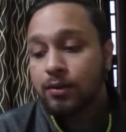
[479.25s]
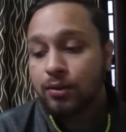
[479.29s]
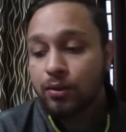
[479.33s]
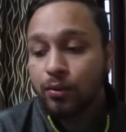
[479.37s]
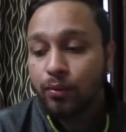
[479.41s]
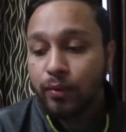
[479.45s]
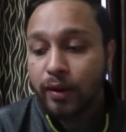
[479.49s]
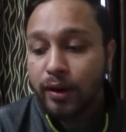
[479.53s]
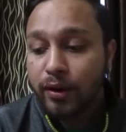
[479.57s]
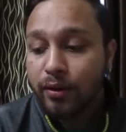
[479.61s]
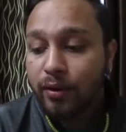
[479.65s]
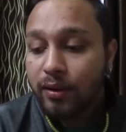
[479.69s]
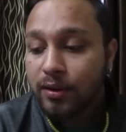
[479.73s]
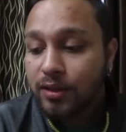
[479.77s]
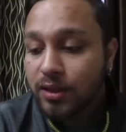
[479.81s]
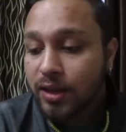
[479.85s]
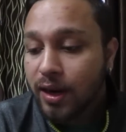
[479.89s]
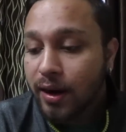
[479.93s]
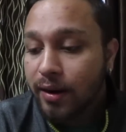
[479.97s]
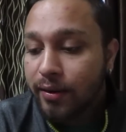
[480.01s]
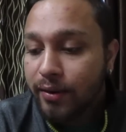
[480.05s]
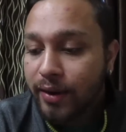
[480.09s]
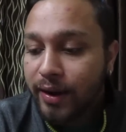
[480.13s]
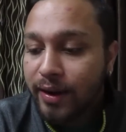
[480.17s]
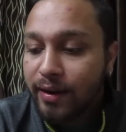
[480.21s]
so when you'll
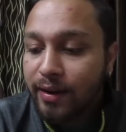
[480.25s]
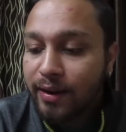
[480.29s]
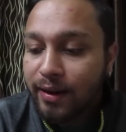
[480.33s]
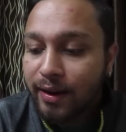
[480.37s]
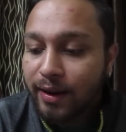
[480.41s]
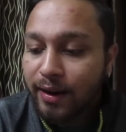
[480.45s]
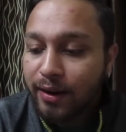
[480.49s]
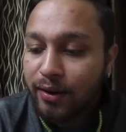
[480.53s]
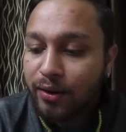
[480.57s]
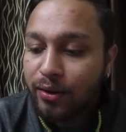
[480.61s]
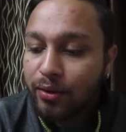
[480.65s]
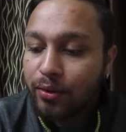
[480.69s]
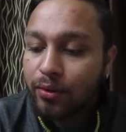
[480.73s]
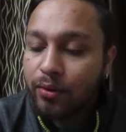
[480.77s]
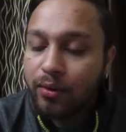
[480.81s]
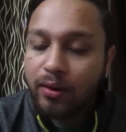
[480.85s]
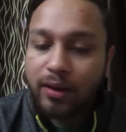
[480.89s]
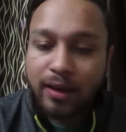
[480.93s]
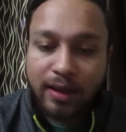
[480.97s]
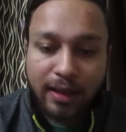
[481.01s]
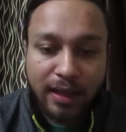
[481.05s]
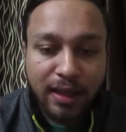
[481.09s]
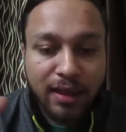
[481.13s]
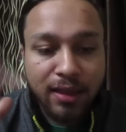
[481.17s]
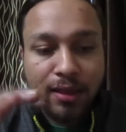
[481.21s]
start reading it you know
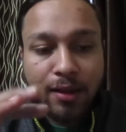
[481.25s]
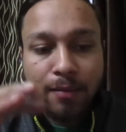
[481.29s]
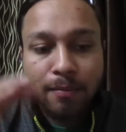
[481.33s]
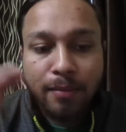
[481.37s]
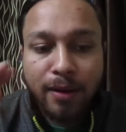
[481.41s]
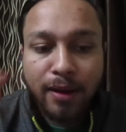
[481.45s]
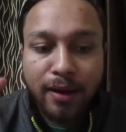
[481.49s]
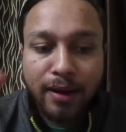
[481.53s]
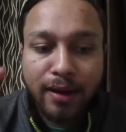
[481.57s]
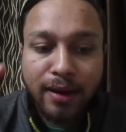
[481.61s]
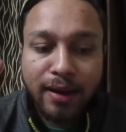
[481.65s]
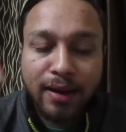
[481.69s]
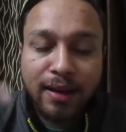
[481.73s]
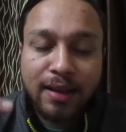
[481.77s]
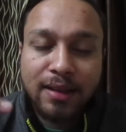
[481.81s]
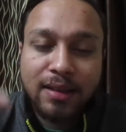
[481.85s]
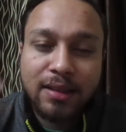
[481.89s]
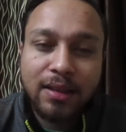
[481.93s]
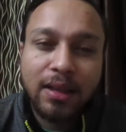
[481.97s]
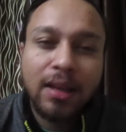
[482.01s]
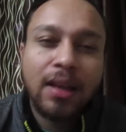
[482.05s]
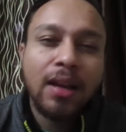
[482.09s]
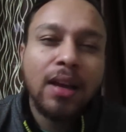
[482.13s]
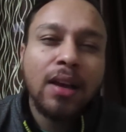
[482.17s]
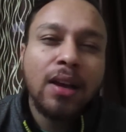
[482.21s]
in the beginning it's